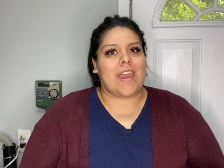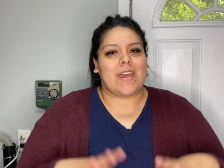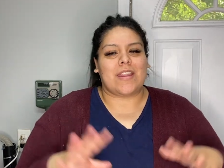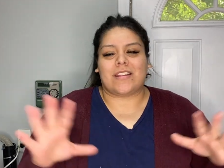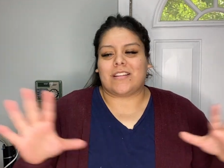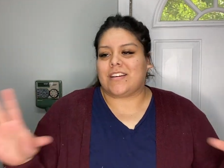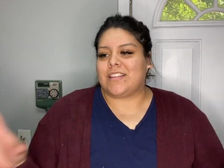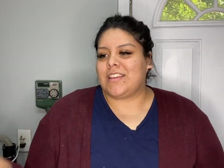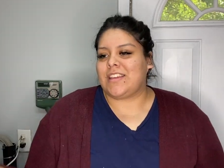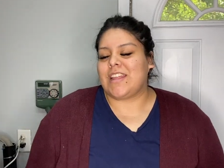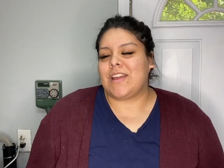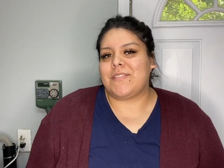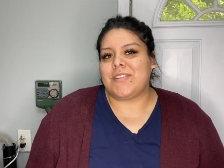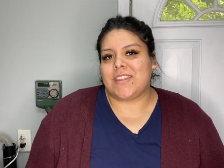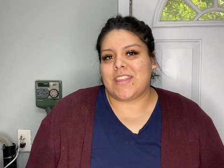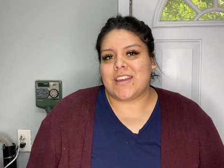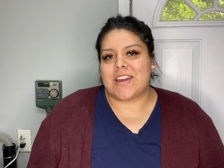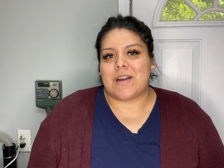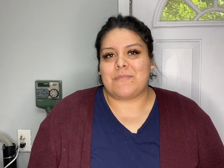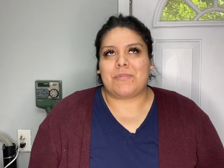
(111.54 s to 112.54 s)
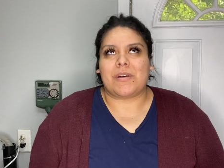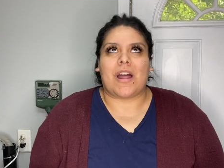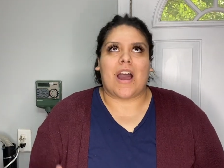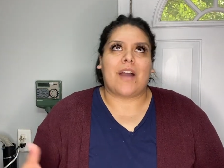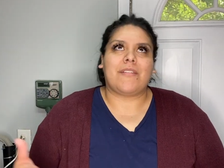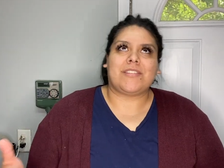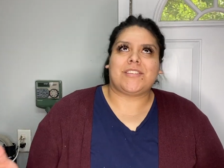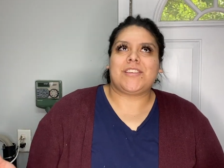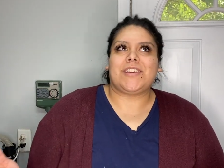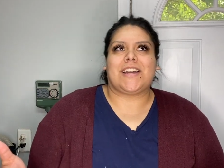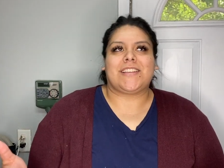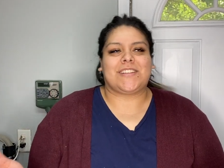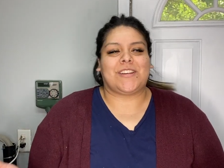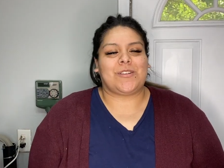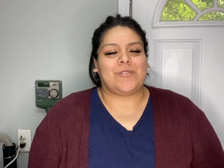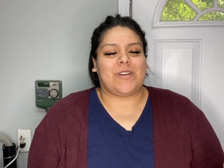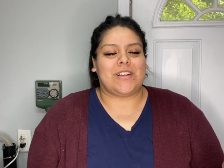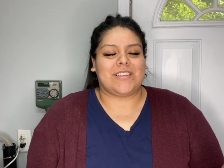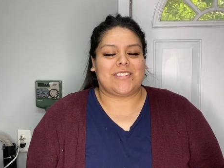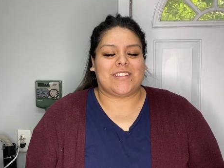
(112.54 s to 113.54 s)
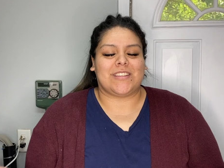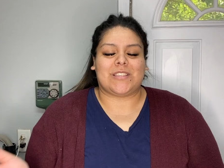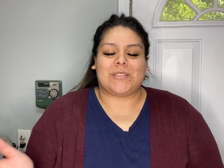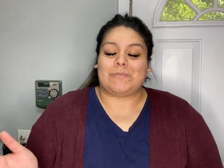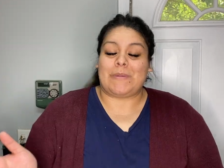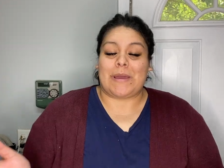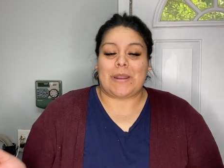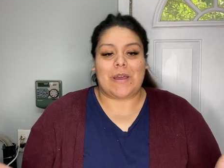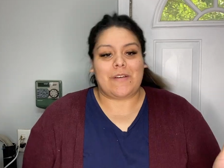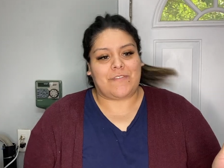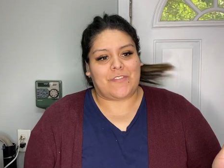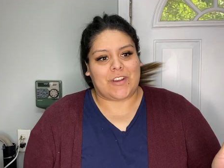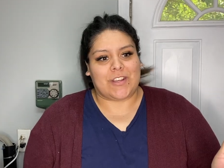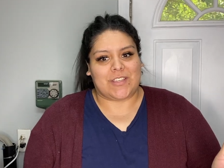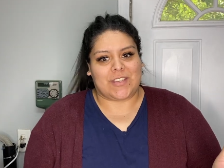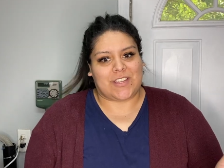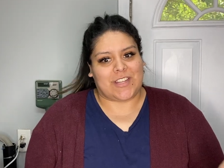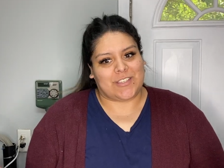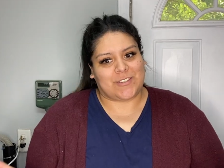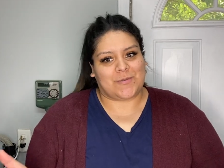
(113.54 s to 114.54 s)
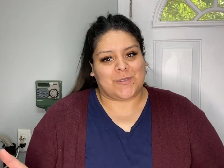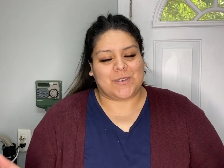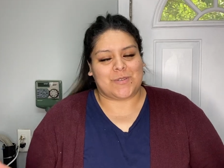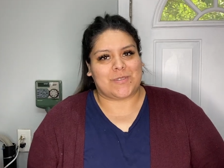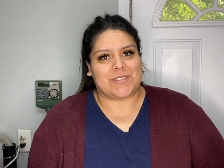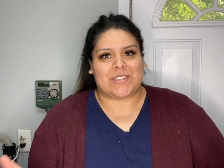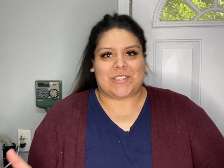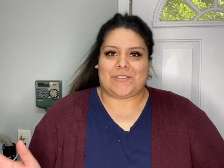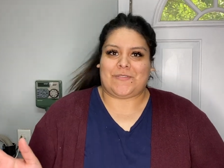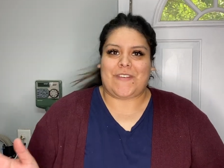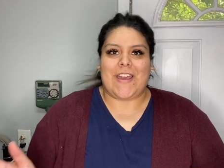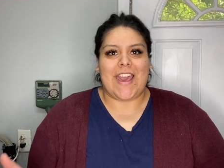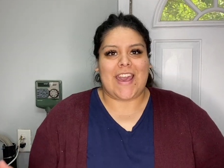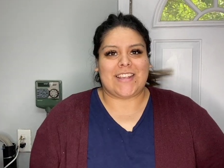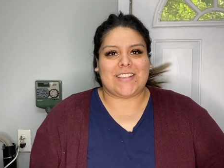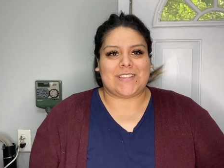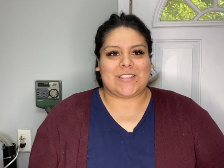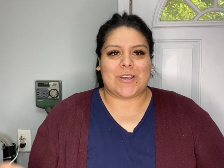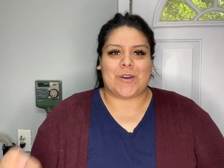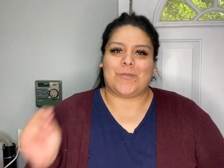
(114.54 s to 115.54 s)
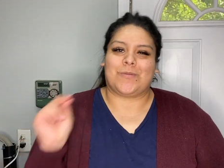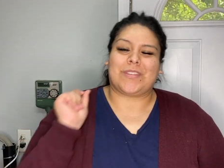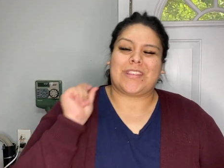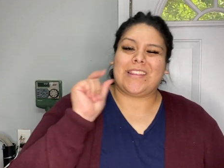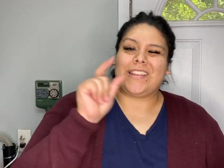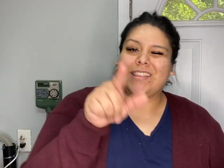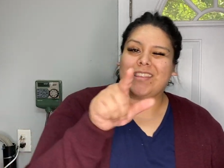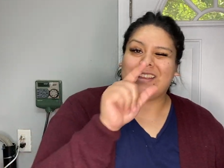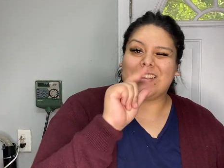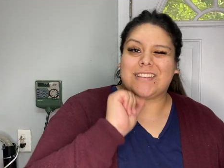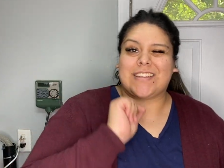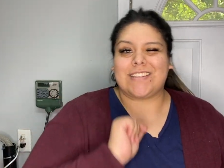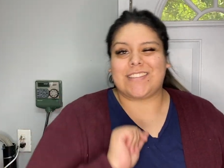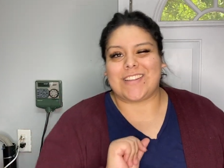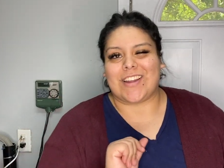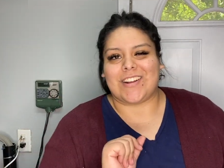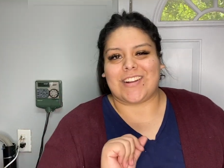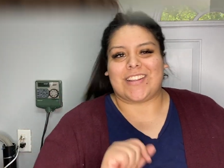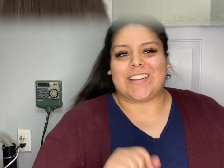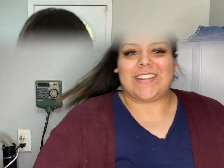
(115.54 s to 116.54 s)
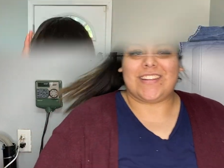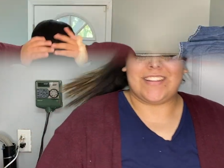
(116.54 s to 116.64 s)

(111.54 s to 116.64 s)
and clean everything up, but obviously you guys are gonna watch the sped up version. I just wish it was this fast, so let's get started.